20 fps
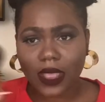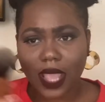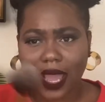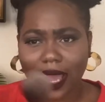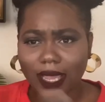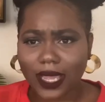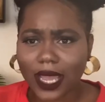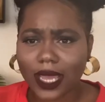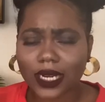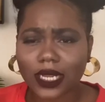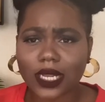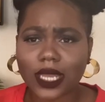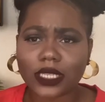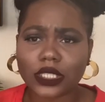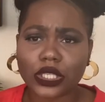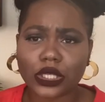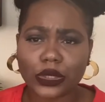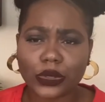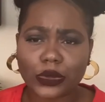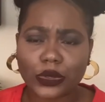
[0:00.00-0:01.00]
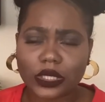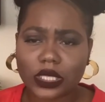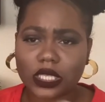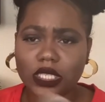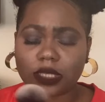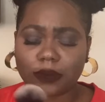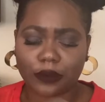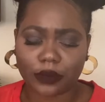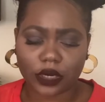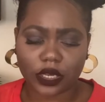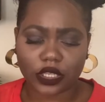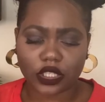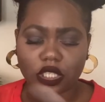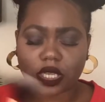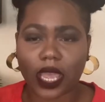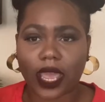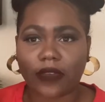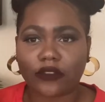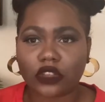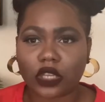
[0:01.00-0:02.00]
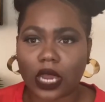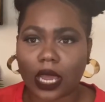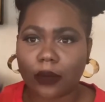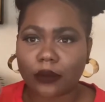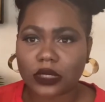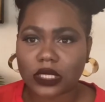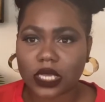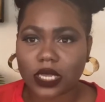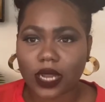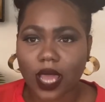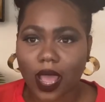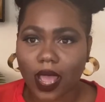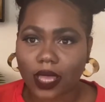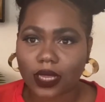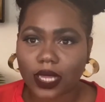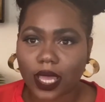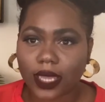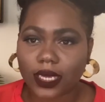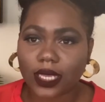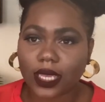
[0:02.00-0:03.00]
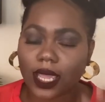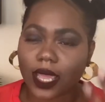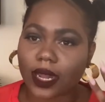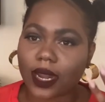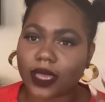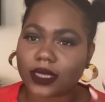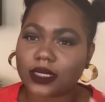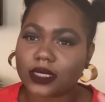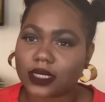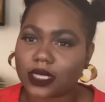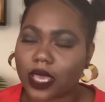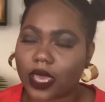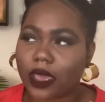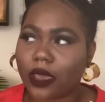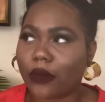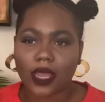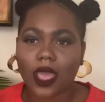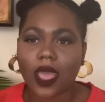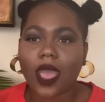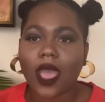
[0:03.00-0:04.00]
I kind of like to use this brush after I'm done highlighting and I set.